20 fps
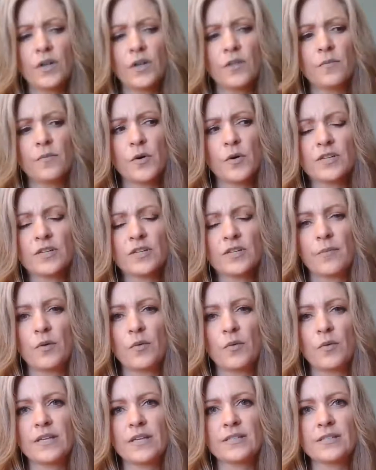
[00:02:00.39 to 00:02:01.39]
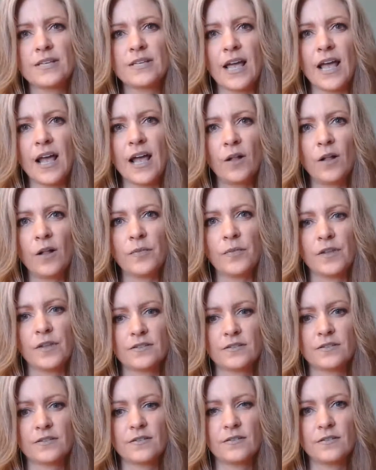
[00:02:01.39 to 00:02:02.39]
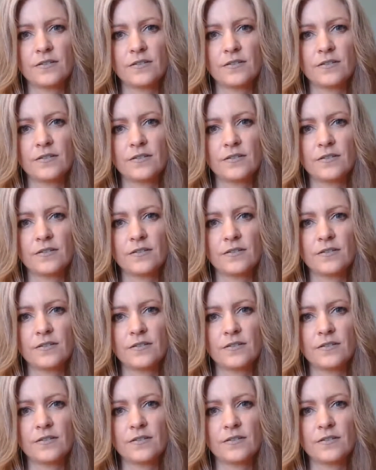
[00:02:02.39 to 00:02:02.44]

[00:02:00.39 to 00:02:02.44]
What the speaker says: the most common ways to help this?